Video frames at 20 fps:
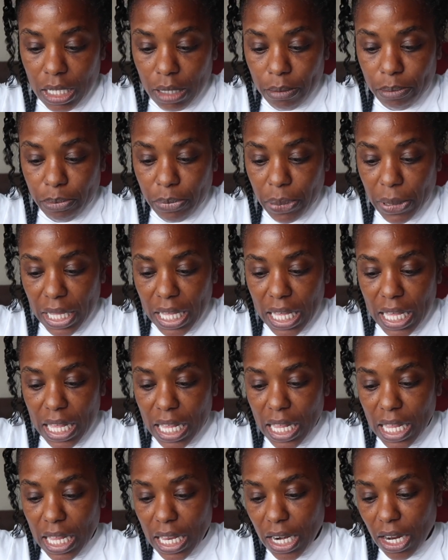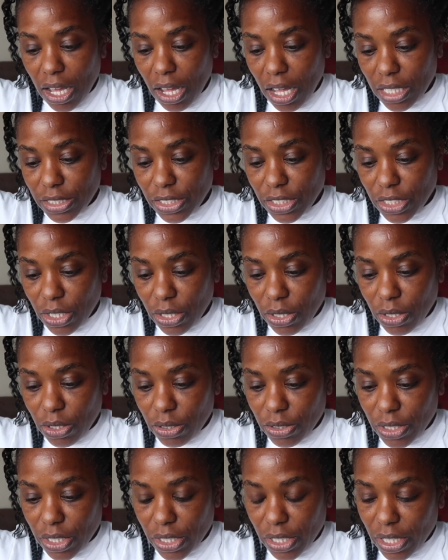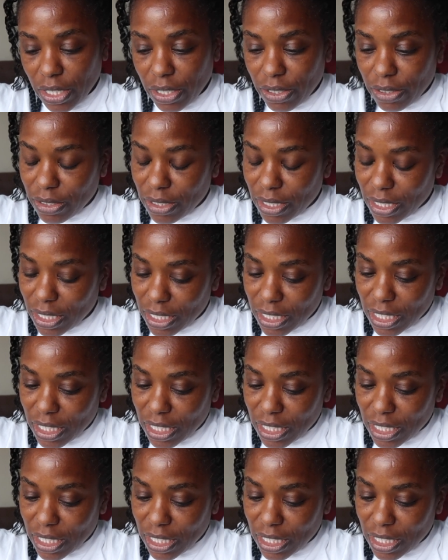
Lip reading: But also, you know,